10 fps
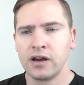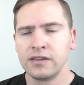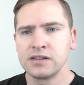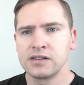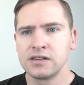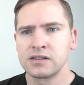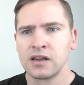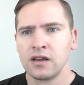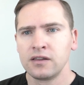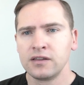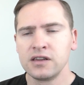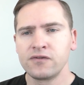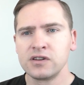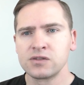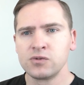and this is the
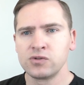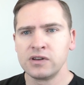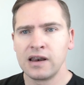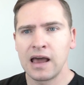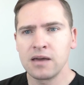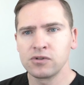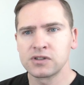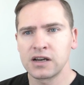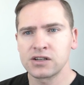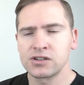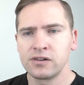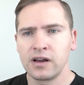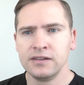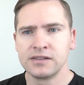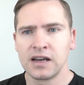difference between
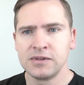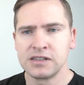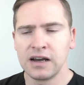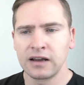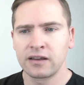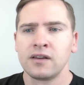liposuction and tummy tuck.